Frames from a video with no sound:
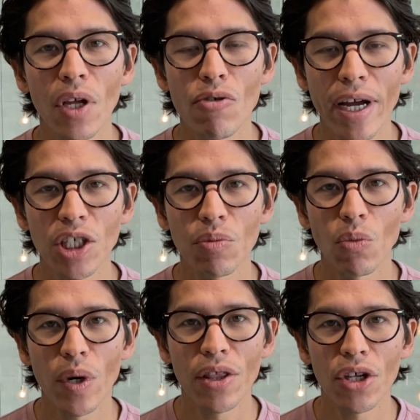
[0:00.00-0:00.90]

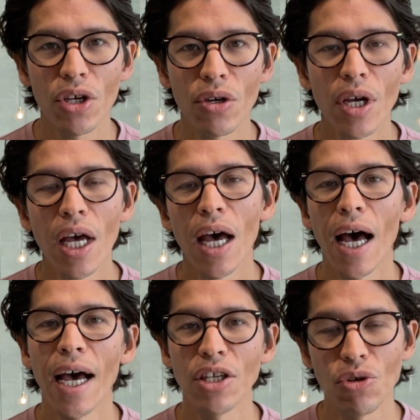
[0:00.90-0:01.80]
arrangement with you.
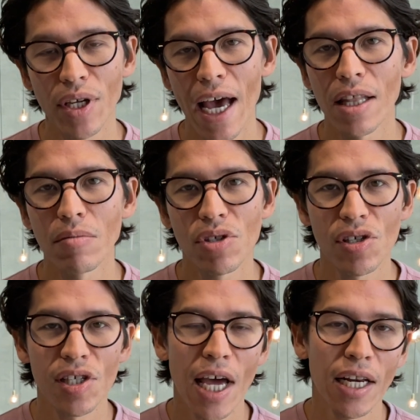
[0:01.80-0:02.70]
Uh, you get them to
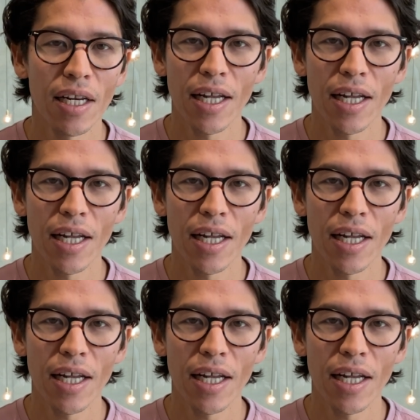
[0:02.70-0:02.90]
send